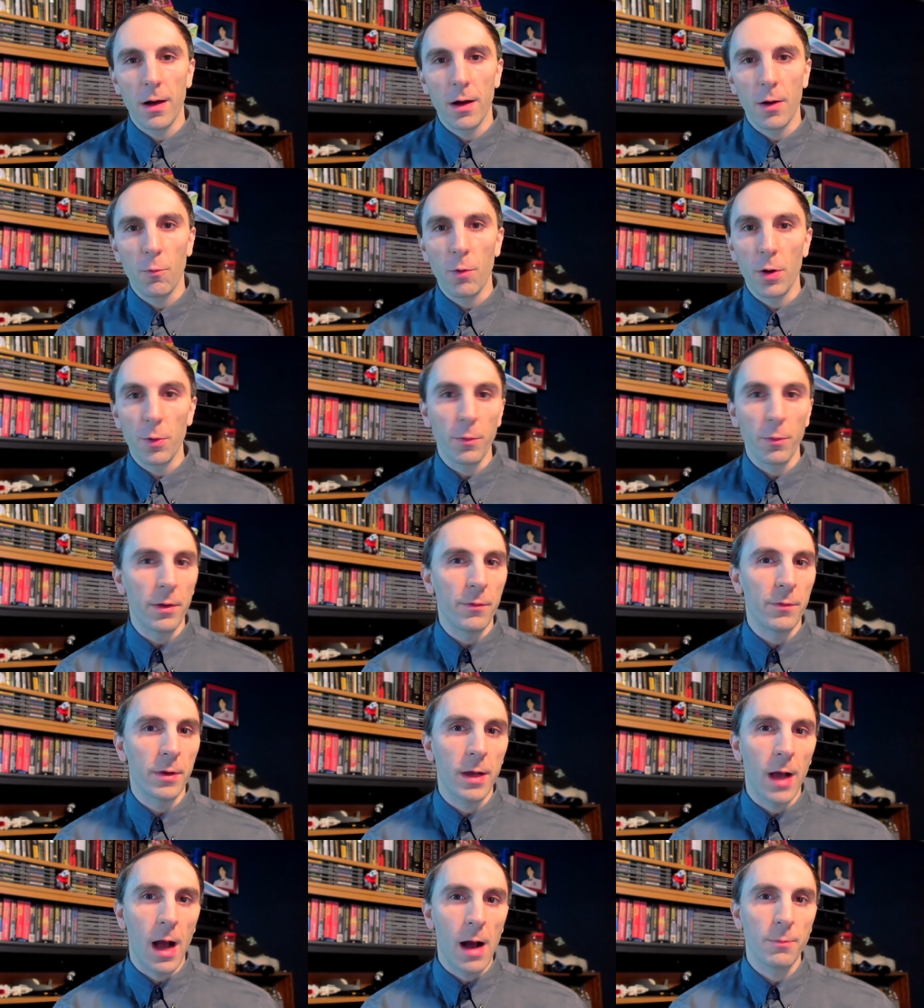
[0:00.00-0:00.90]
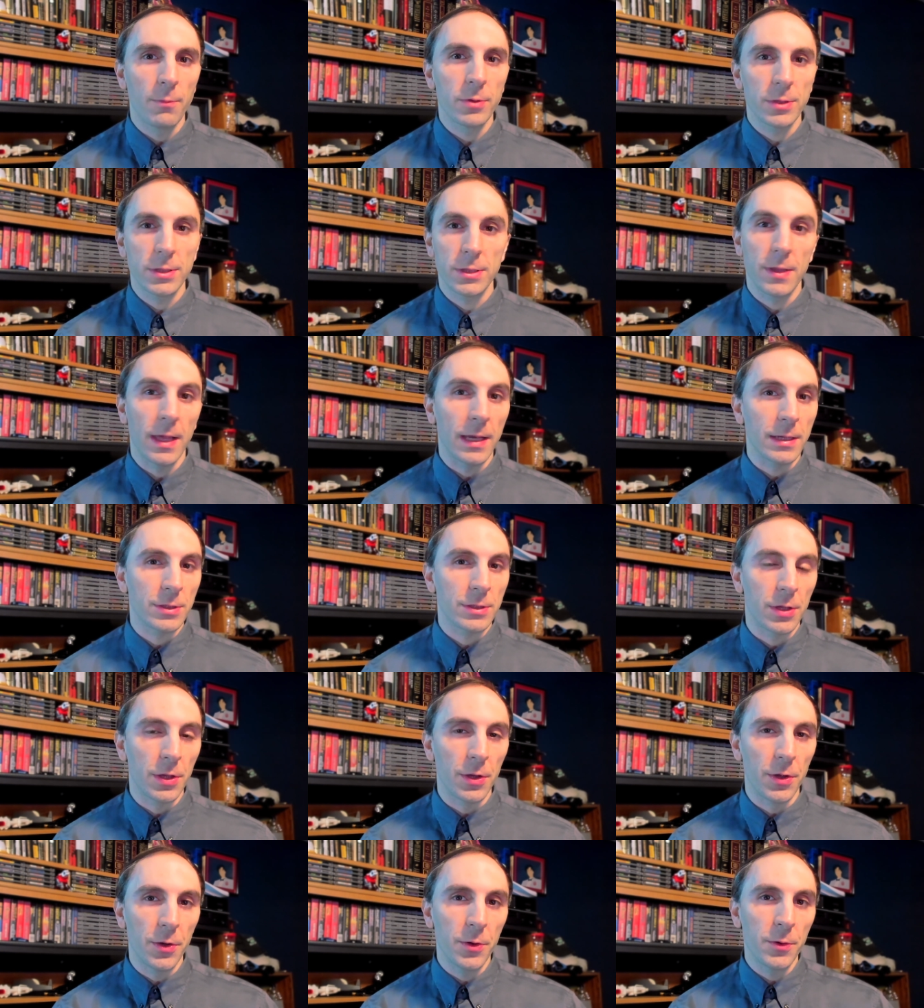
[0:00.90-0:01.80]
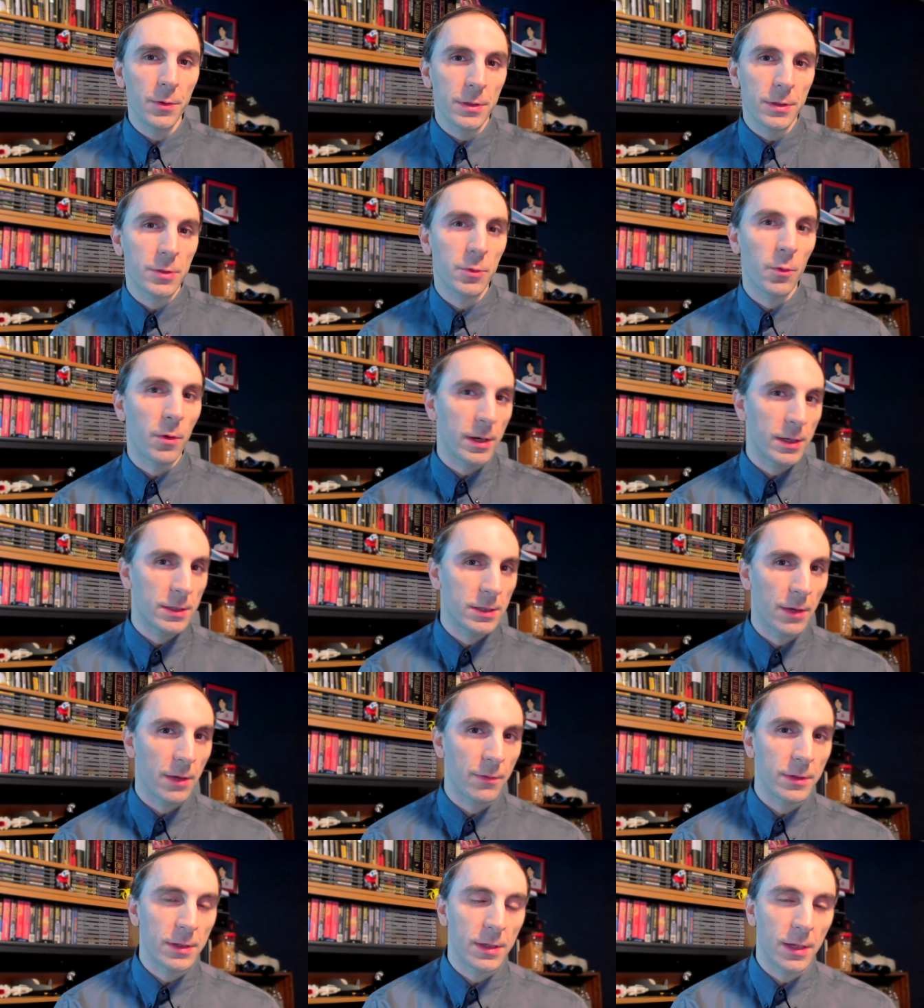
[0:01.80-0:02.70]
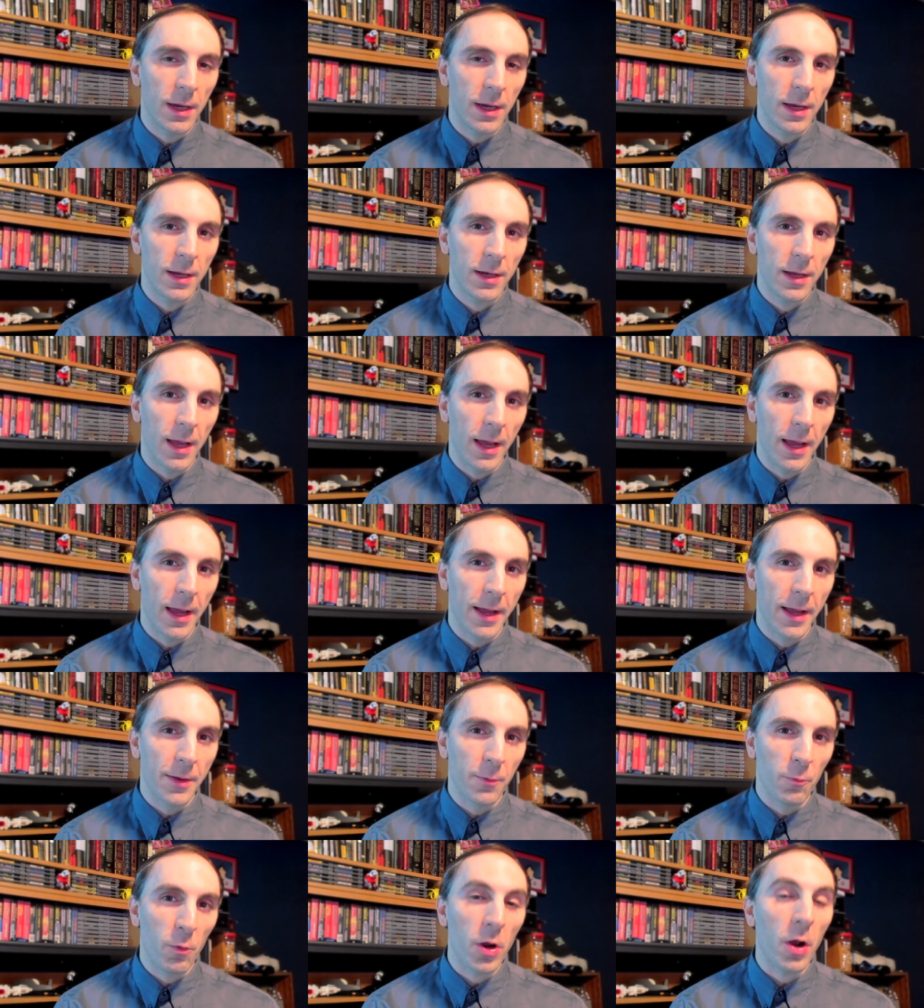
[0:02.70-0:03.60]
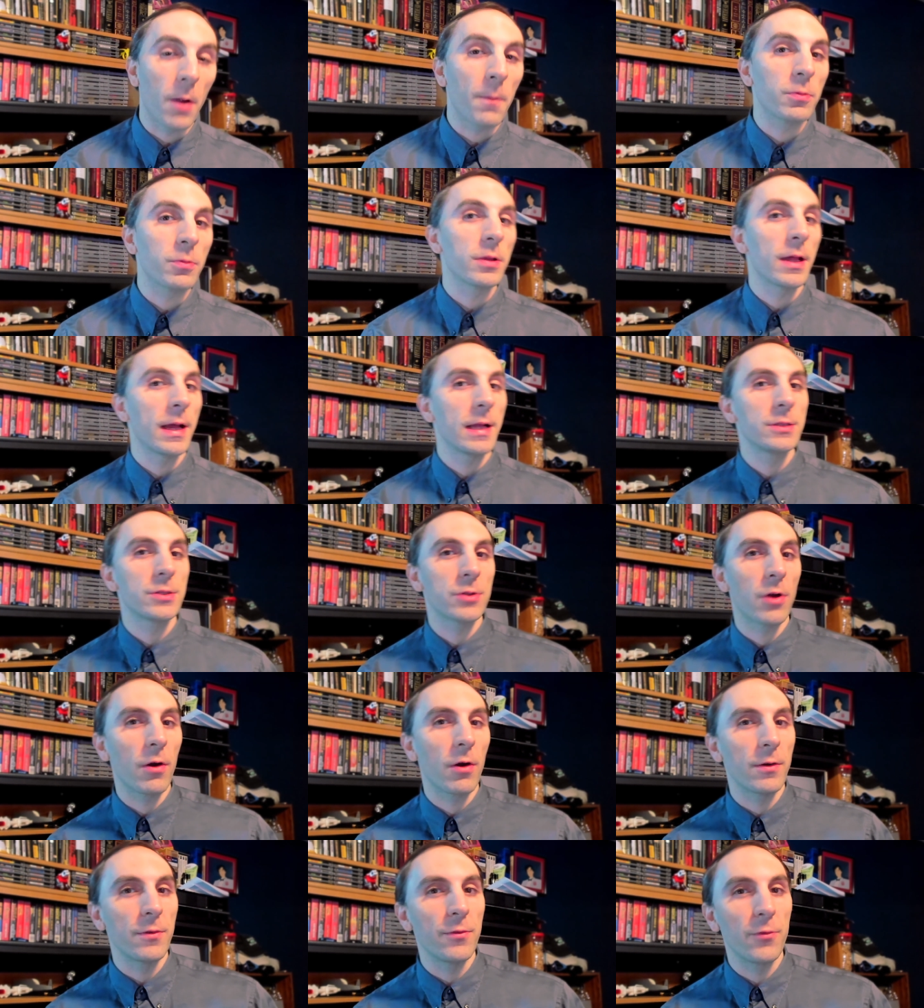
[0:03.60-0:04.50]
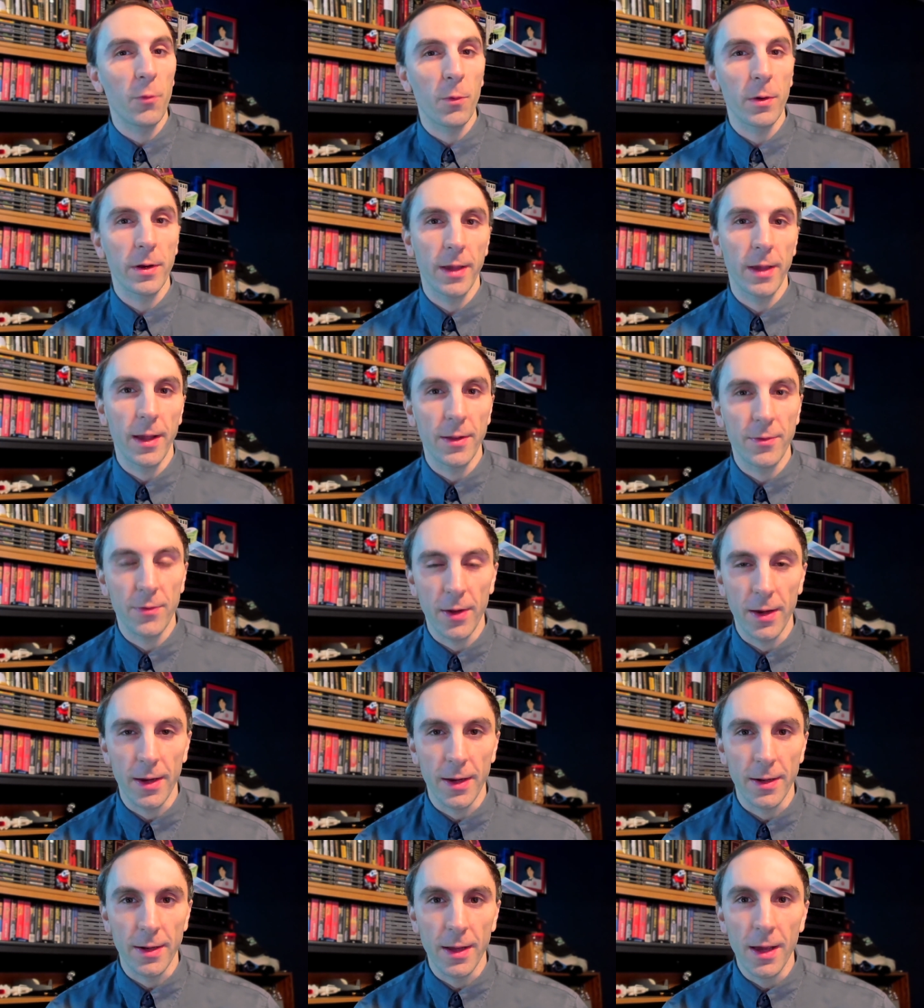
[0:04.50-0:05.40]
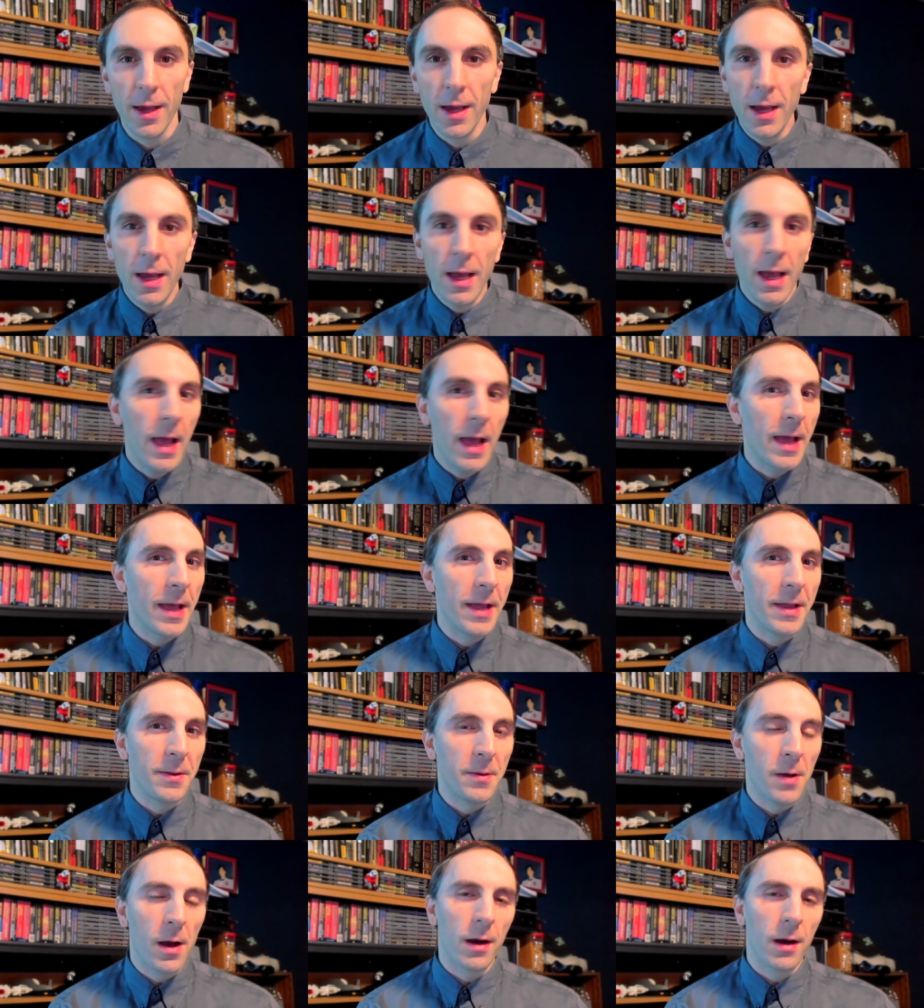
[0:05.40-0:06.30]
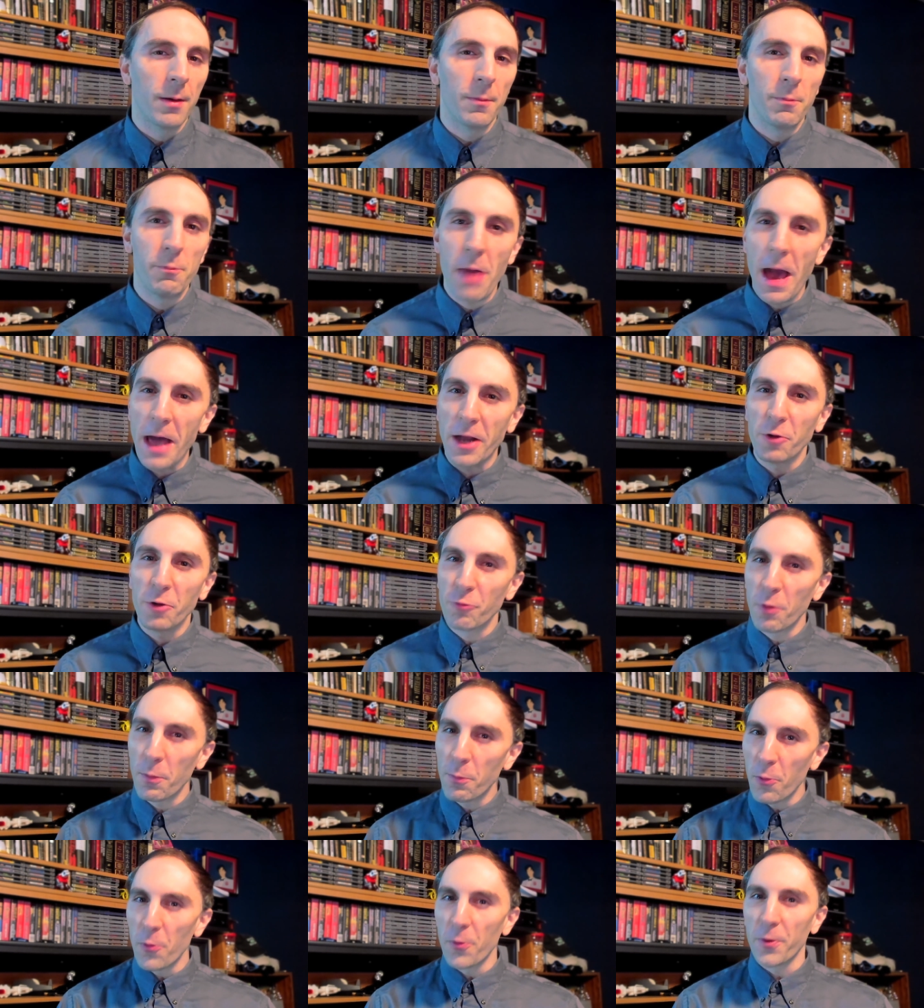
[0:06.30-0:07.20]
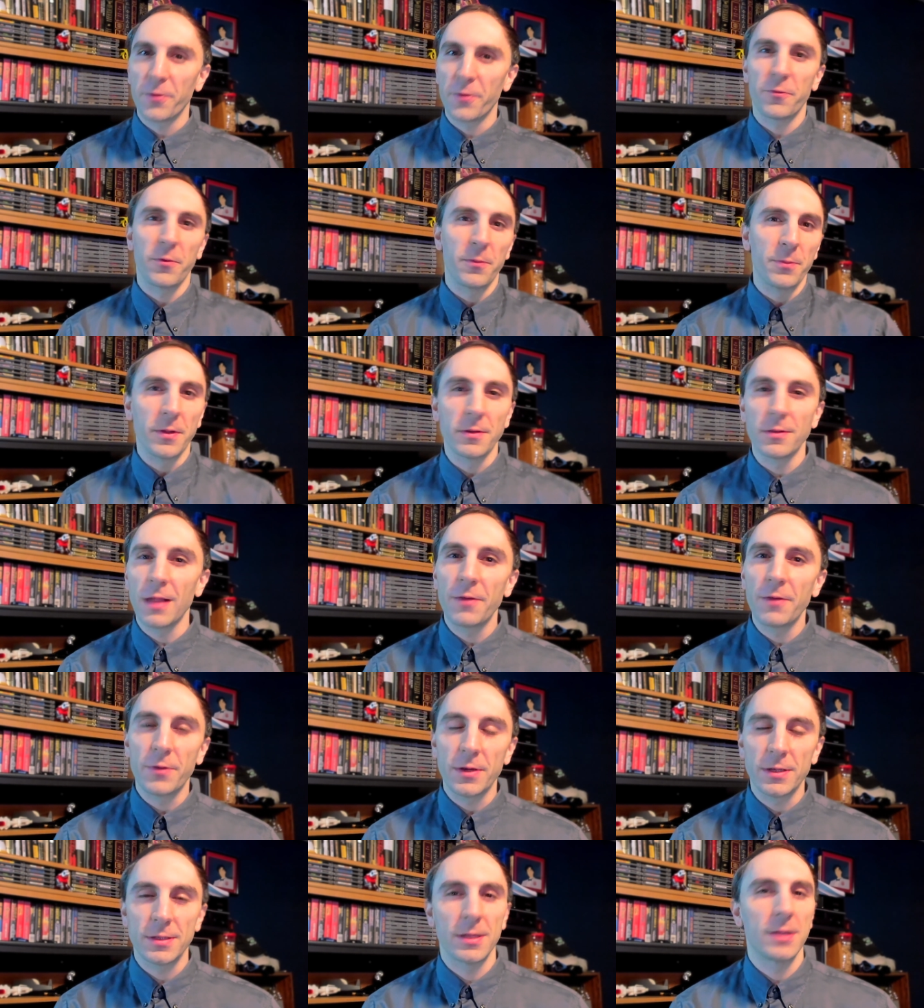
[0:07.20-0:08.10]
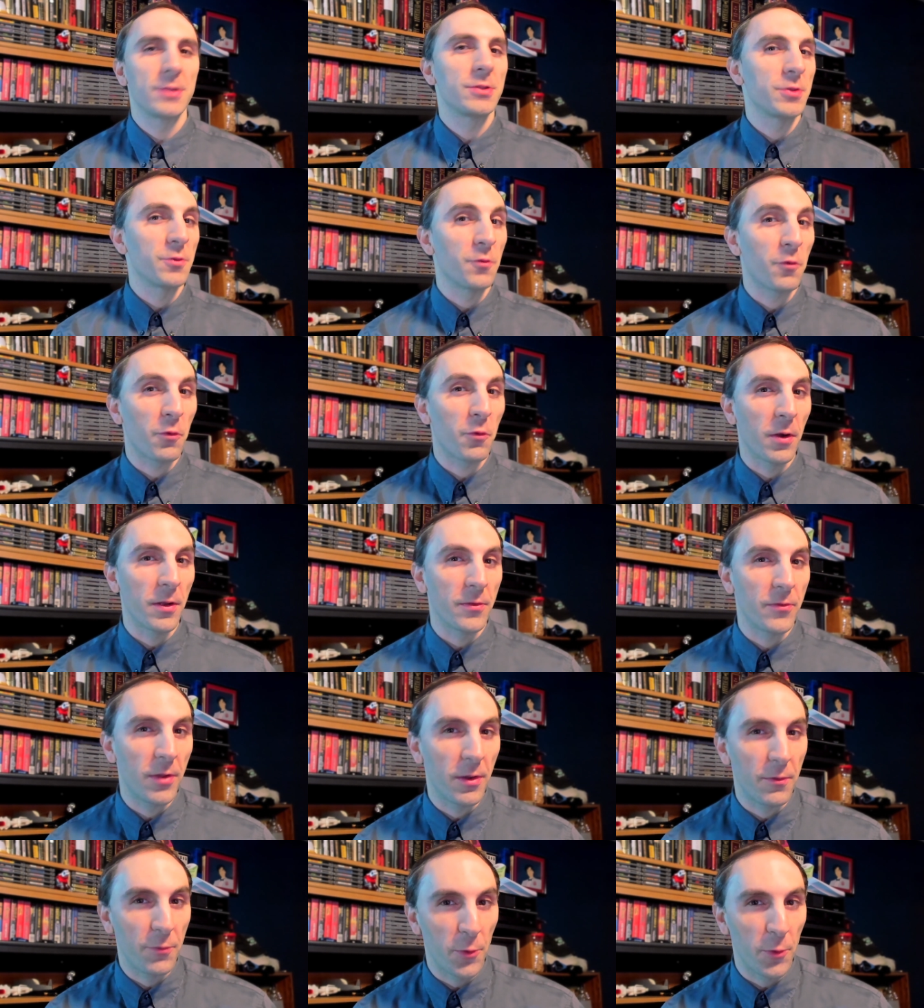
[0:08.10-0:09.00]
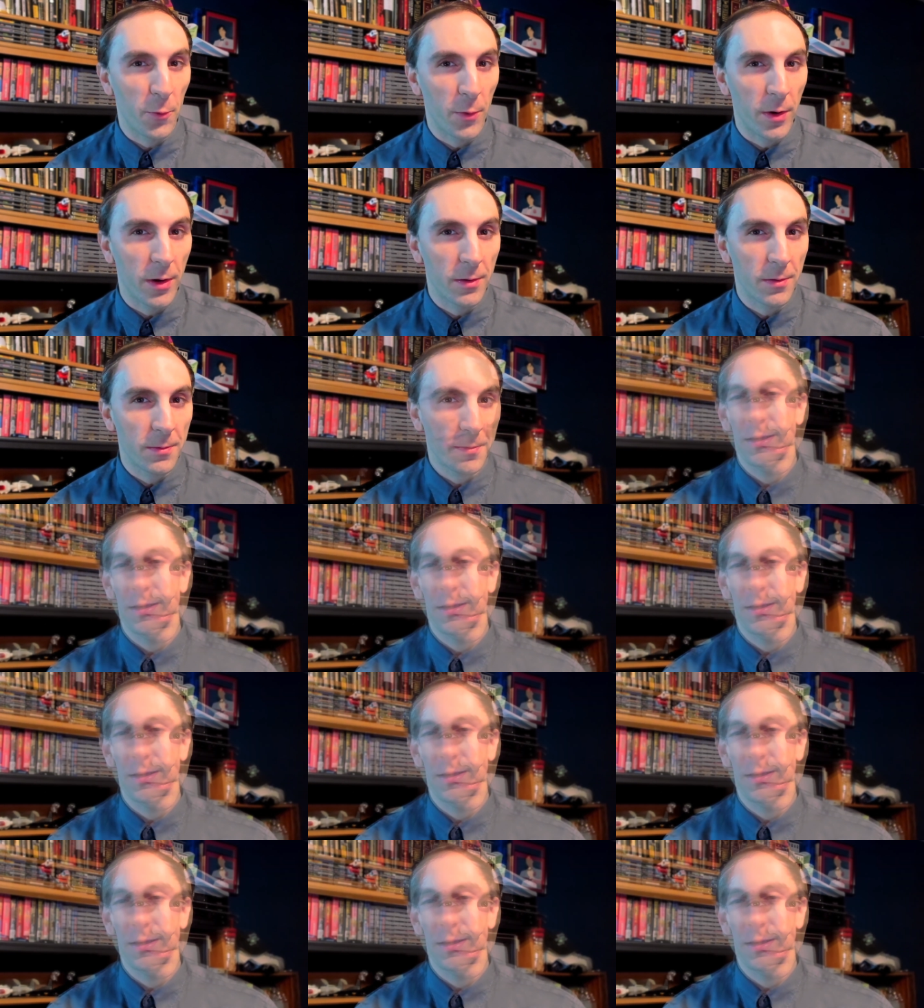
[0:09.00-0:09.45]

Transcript: what we've accomplished thanks to you in 2017 and what our plans are in 2018, a battle report from the life extension front, if you will.